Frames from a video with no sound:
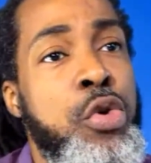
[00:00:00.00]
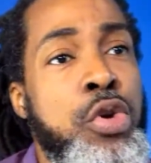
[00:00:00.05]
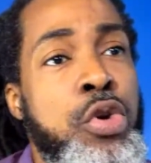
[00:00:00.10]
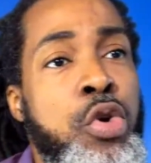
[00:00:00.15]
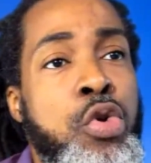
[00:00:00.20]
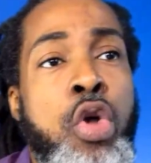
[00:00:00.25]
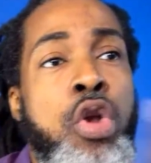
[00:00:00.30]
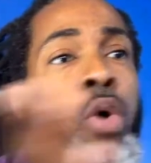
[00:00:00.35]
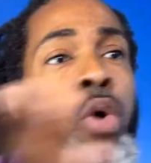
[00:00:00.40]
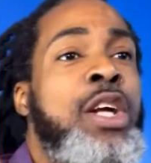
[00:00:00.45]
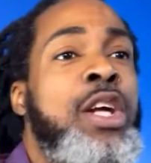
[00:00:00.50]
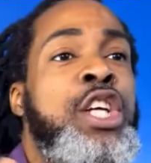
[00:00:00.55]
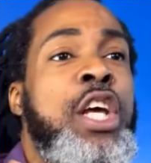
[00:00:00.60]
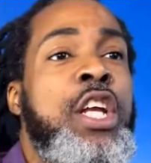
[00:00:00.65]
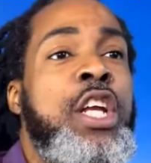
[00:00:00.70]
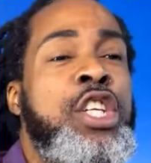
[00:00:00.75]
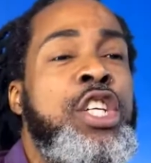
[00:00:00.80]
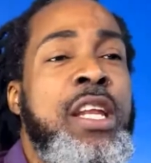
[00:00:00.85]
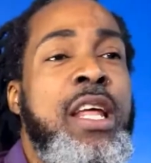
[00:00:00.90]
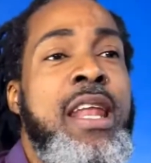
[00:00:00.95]
You don't know what
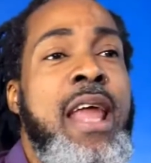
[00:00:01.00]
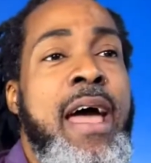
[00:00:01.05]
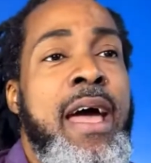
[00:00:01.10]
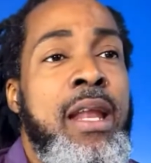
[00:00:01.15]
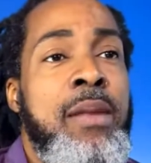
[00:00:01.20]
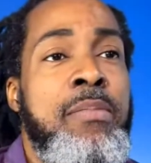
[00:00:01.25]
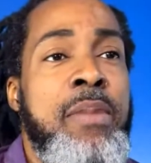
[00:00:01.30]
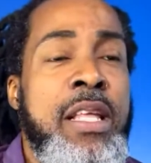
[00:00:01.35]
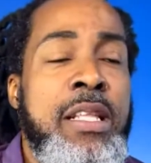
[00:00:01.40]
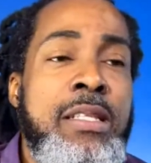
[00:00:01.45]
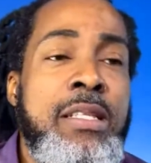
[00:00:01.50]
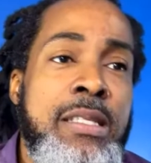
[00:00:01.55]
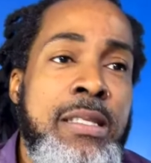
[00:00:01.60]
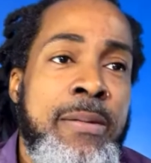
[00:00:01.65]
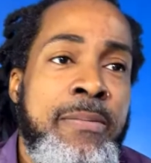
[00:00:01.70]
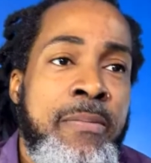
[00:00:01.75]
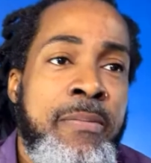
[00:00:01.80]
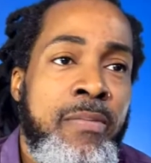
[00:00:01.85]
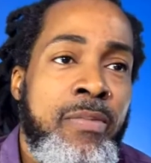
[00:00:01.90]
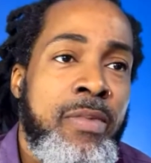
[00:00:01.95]
changing your diet means.
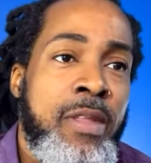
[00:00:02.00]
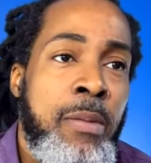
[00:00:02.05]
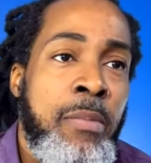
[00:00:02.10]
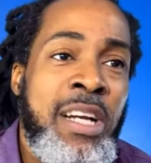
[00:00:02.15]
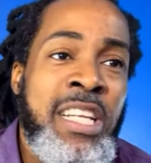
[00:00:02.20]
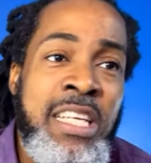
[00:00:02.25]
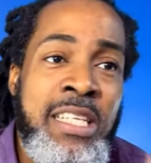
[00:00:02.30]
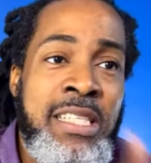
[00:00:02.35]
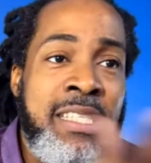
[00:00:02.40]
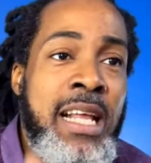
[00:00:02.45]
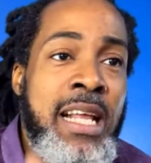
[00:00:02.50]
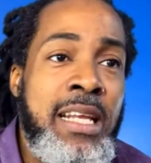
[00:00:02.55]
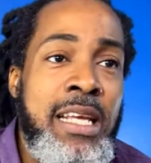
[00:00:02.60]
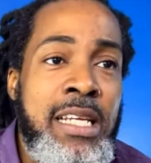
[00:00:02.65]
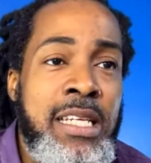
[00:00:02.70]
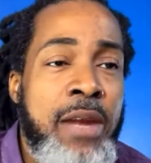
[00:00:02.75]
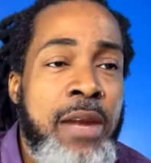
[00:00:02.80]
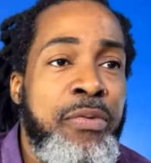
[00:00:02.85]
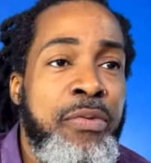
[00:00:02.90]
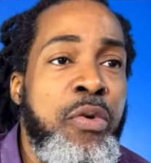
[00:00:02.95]
But you're still
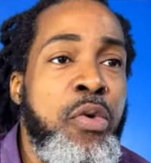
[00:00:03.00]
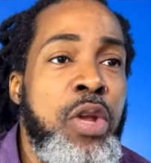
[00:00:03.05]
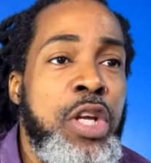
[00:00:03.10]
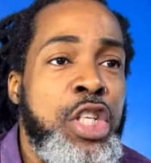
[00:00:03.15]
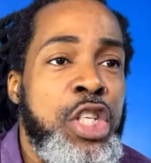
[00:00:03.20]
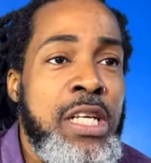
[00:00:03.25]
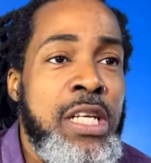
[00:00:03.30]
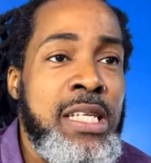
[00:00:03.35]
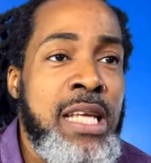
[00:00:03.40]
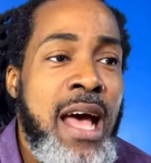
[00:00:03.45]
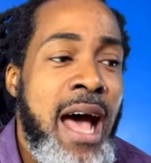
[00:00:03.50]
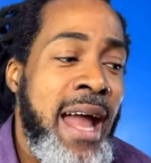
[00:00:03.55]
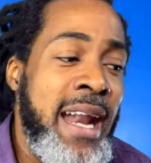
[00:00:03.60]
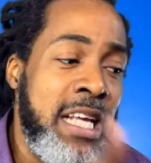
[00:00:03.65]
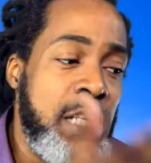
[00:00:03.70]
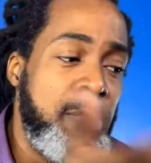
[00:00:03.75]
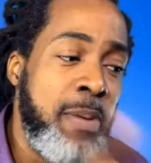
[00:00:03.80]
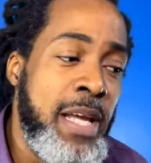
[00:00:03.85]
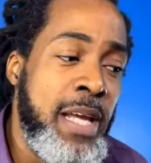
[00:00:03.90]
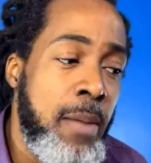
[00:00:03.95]
eating foolishness and
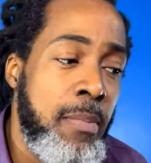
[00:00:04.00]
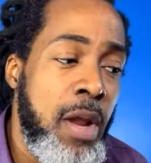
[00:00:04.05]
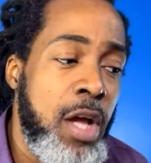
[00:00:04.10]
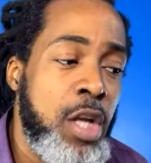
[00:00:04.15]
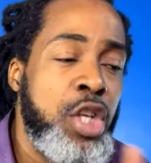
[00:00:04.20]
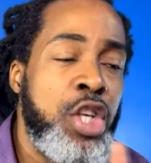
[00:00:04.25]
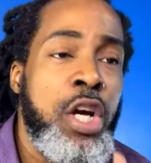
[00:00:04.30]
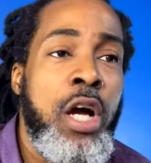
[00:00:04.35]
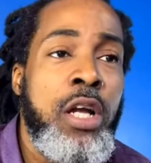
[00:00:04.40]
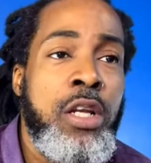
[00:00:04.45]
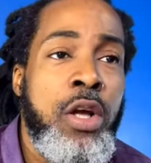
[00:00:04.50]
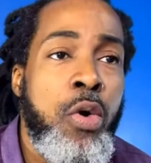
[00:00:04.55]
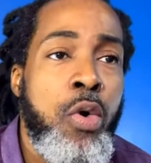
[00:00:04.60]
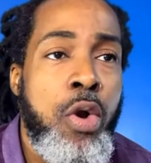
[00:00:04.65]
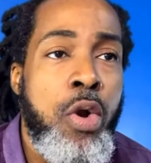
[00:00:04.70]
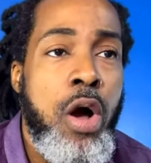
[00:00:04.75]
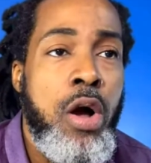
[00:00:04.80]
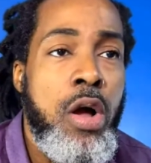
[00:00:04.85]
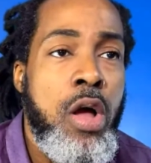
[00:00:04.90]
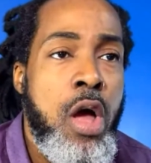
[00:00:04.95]
expect your blood sugar to go
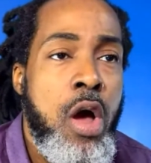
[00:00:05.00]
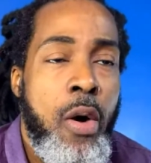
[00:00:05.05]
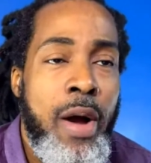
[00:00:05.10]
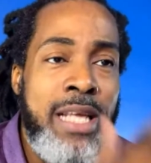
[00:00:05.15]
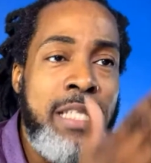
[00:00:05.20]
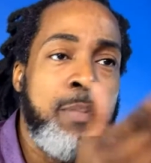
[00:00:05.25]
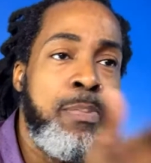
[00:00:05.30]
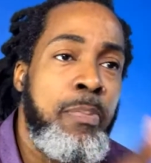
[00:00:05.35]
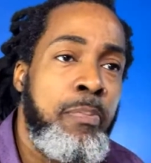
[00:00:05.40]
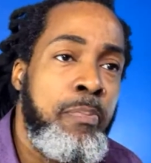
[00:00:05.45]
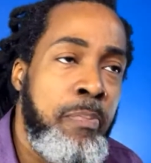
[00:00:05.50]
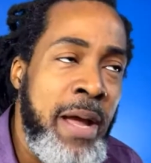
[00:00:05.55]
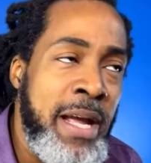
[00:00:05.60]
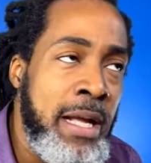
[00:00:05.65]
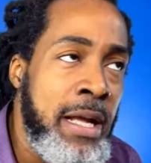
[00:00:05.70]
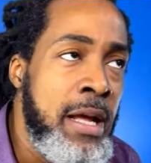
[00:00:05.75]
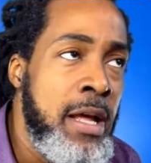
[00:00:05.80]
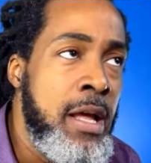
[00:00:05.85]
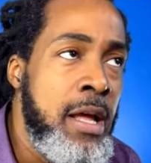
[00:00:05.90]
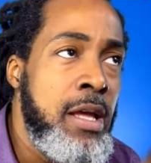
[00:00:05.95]
down or expect
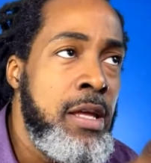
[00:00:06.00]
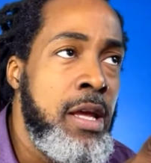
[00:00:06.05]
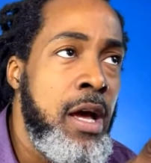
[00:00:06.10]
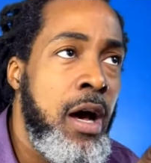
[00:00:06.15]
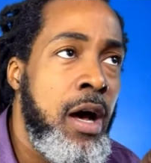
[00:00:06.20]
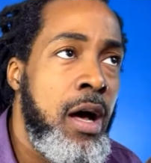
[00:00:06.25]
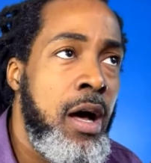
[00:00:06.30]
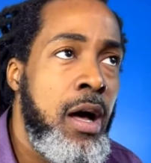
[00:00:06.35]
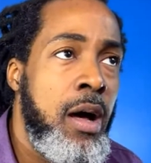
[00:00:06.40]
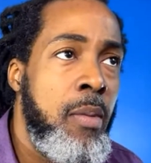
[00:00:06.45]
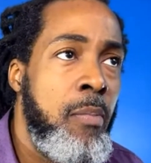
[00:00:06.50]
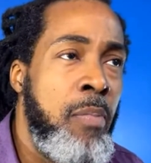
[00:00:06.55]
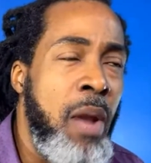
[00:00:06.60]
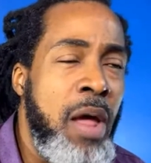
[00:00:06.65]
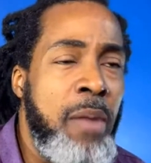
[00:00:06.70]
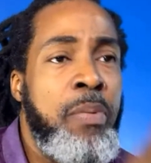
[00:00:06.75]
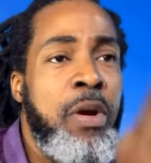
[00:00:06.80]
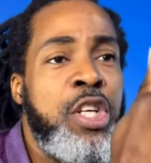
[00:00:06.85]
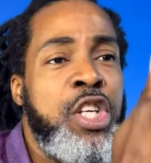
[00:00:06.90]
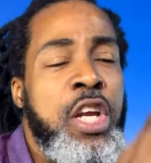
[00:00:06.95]
your
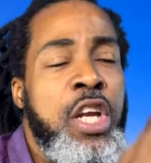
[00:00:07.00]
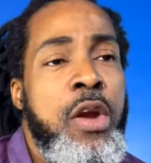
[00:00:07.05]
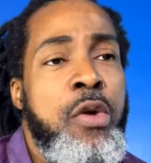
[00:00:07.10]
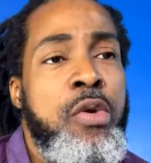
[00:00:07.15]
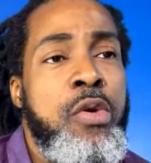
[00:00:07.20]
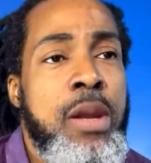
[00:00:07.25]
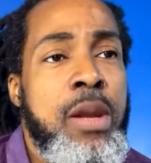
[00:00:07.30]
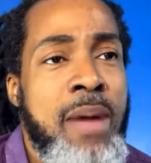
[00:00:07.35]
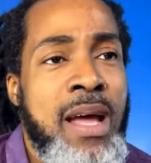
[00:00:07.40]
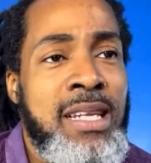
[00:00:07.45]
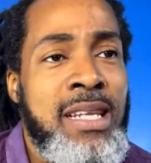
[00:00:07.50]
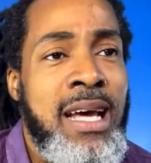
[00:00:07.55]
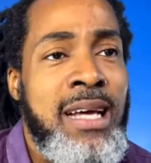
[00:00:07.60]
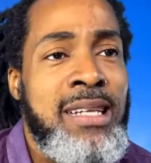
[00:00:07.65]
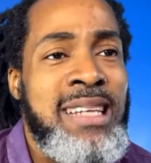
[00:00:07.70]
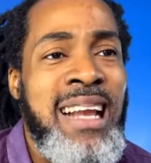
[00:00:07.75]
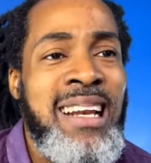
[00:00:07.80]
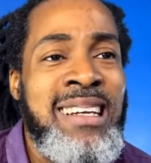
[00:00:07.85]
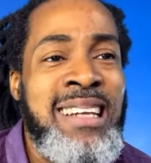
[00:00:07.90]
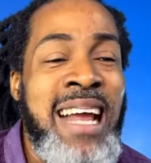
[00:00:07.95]
blood pressure to read better.
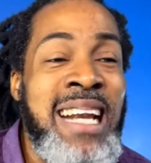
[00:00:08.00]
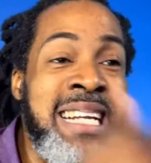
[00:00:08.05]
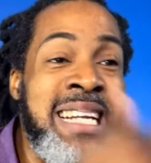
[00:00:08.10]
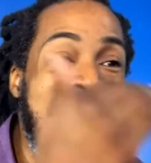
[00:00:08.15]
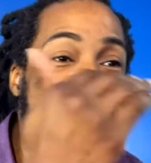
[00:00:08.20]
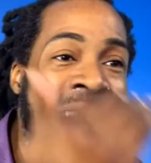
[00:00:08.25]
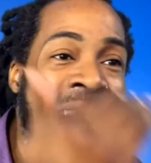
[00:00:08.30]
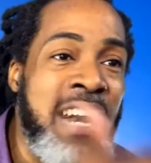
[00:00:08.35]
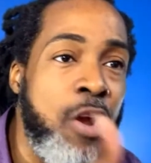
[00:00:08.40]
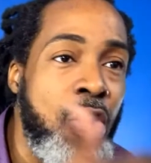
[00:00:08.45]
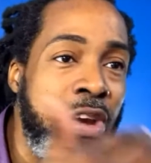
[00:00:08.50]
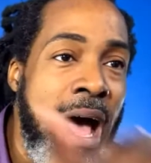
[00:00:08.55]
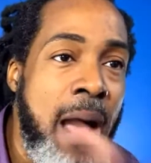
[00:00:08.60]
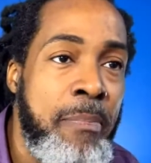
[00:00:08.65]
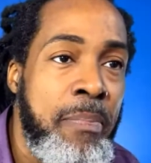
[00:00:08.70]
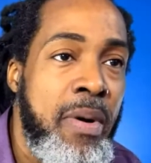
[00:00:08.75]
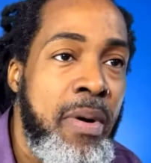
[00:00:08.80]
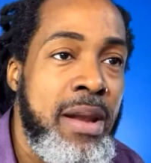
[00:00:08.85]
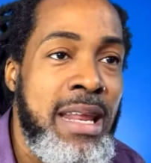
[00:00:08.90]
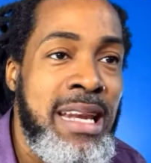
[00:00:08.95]
That cannot
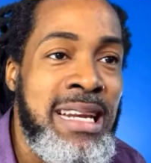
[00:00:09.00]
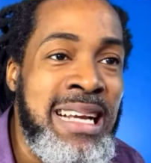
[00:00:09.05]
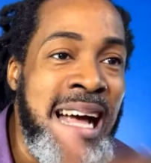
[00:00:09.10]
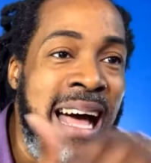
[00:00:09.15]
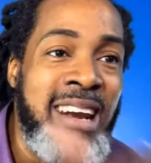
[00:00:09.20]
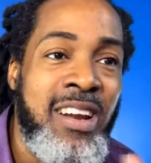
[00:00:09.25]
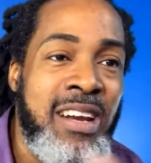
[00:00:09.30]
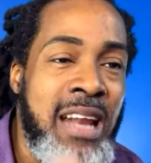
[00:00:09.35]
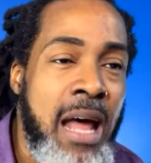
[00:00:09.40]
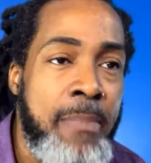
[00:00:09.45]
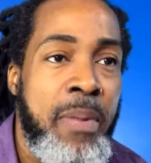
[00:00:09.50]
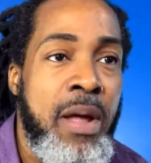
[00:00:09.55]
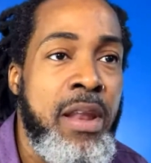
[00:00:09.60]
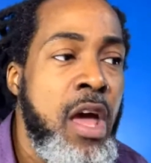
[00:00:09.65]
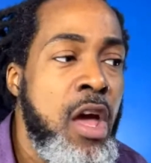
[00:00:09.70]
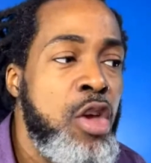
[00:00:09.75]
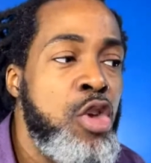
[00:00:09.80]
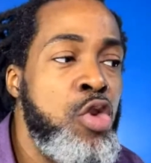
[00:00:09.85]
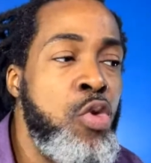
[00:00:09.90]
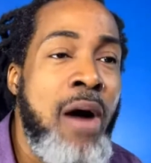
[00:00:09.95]
happen. It cannot happen.
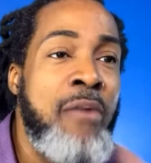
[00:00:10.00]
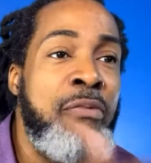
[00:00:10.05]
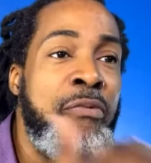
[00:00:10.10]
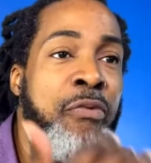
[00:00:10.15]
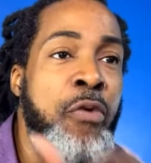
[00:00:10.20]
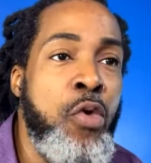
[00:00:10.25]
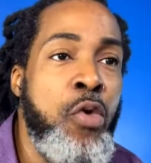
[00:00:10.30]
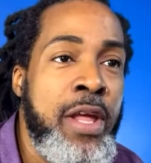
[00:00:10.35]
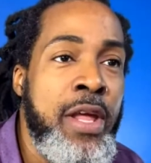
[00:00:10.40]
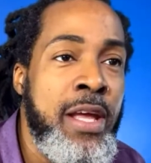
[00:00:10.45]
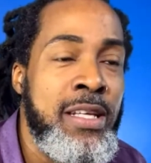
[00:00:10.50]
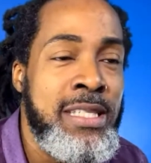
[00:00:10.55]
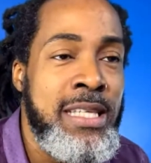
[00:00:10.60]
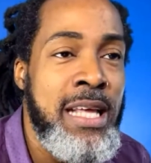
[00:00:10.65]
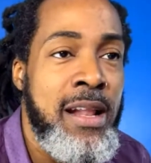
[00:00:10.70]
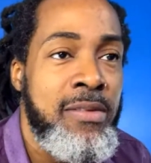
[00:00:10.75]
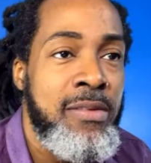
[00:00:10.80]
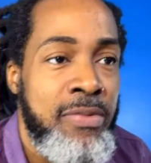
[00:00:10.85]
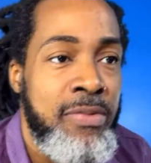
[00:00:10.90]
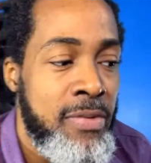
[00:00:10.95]
You are fooling yourself.